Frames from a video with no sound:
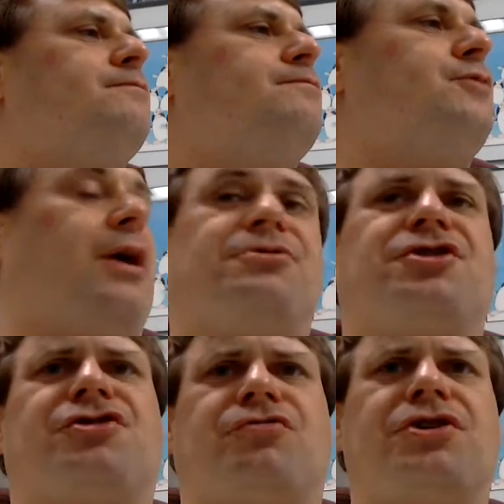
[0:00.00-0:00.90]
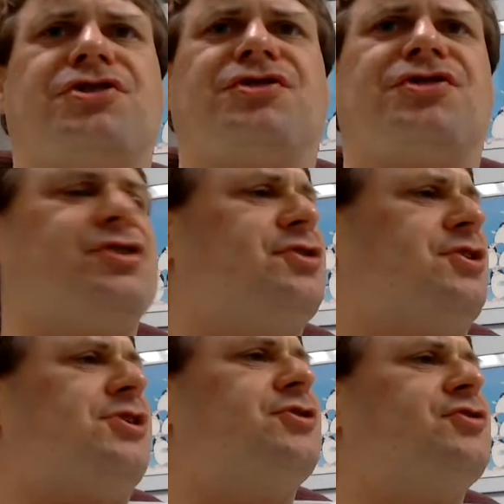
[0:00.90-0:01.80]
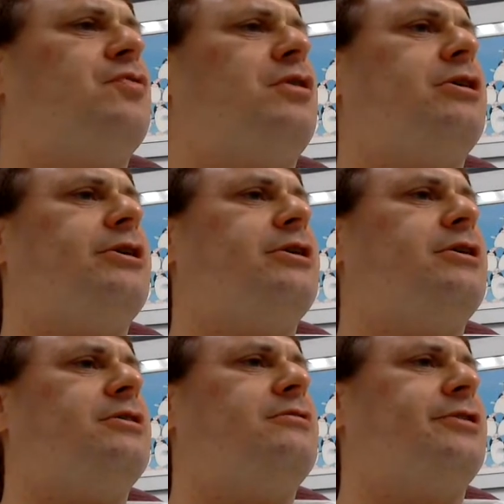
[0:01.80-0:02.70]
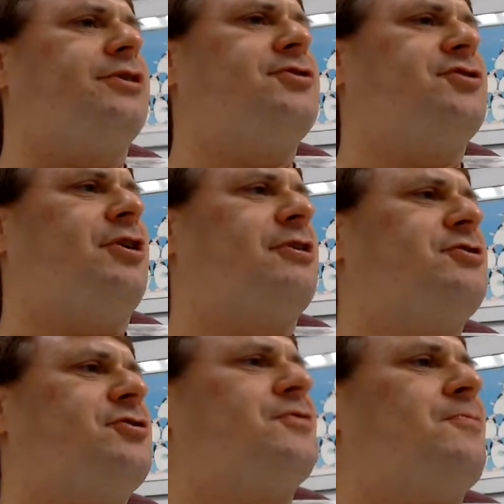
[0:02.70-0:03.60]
top six reasons, he says, why Linux sucks.